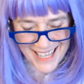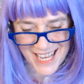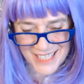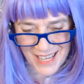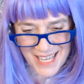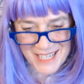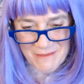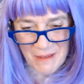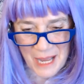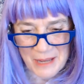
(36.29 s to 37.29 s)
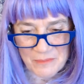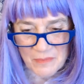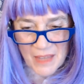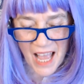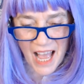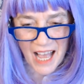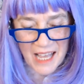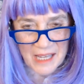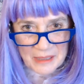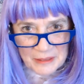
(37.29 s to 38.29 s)
So anyway,
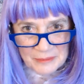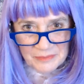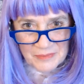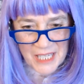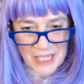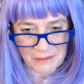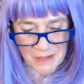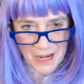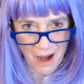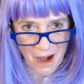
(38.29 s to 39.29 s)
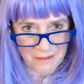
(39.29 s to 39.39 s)
here we are.